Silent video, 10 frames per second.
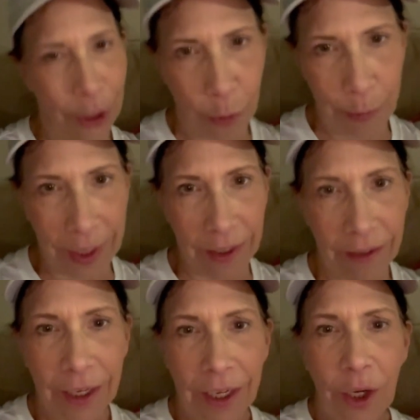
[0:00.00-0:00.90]
opened,
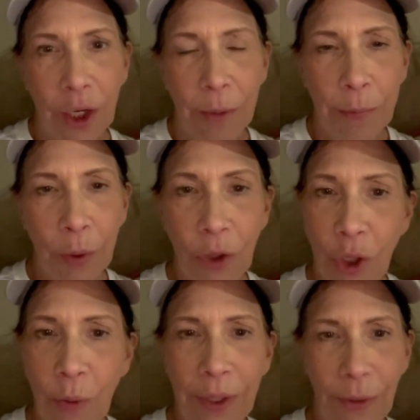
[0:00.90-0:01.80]
both you and